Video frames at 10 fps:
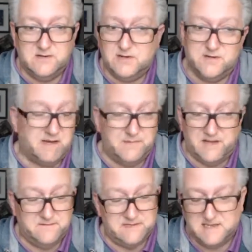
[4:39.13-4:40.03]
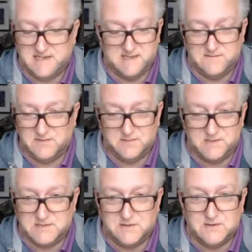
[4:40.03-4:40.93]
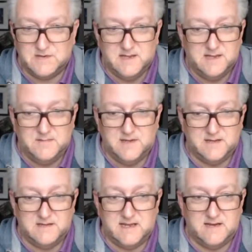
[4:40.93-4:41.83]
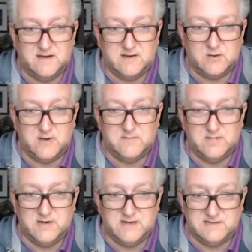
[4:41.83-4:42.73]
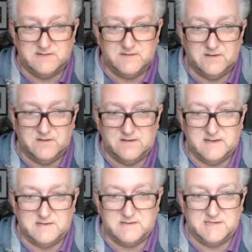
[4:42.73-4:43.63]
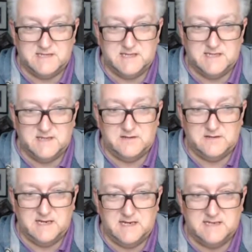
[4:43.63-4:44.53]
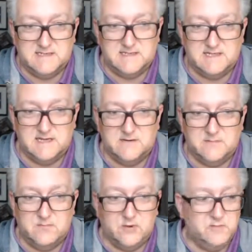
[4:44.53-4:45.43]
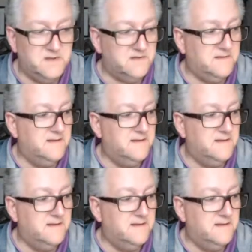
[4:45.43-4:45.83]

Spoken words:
Not that I'm advertising for them at all, but they are quite brilliant if you're interested in the ukuleles. They're down in Bournemouth.